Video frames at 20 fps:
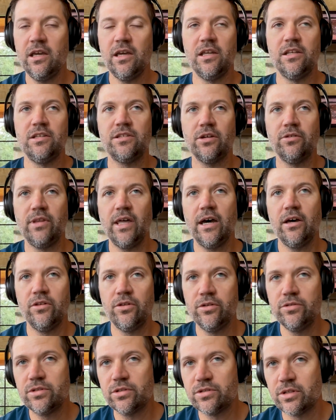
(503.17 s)
and so that
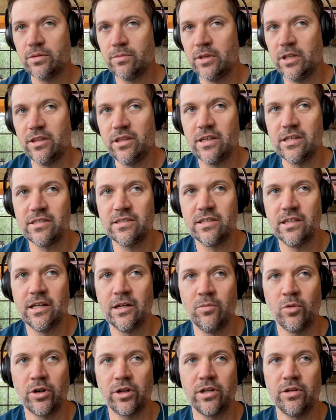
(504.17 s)
those are some of the things that
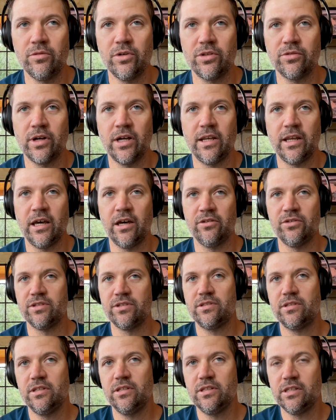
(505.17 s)
i'm working with right now
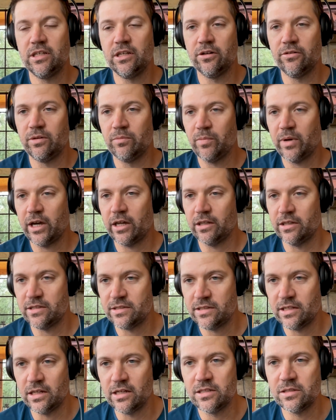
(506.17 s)
just you know in pilot
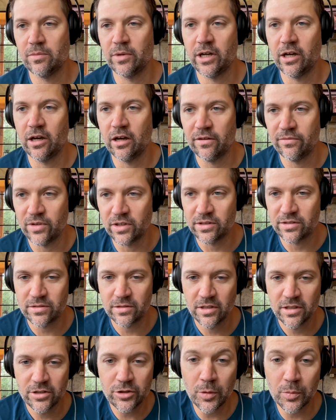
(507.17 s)
studies in my office
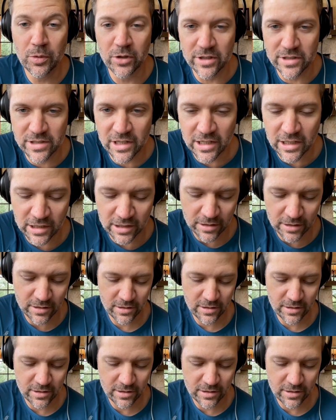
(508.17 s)
super exciting